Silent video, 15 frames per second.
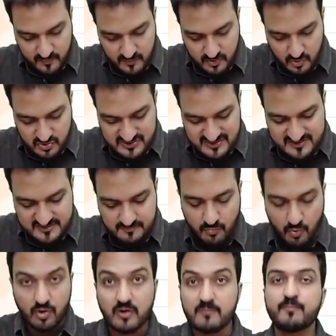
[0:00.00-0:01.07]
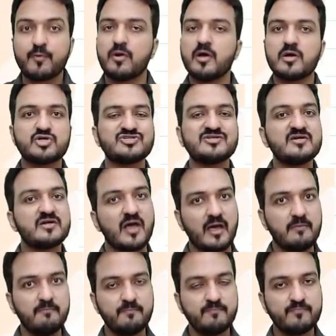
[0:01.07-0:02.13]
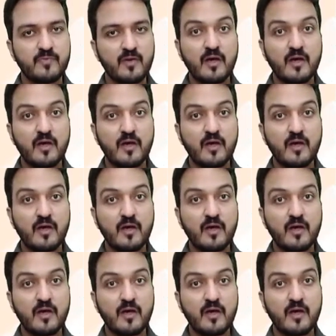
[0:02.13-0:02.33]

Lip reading: uses more production time,